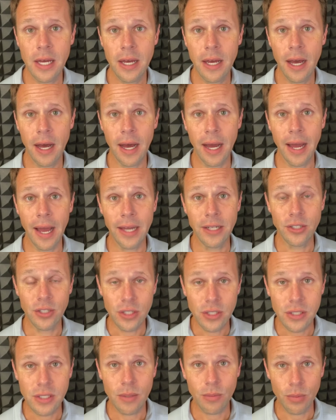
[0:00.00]
I
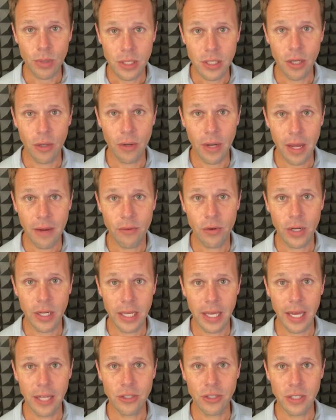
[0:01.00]
just simply don't ever
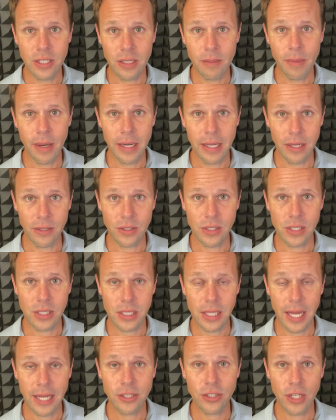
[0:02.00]
engage in anybody else's
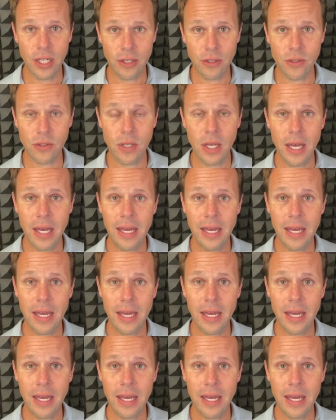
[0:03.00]
Slack channels.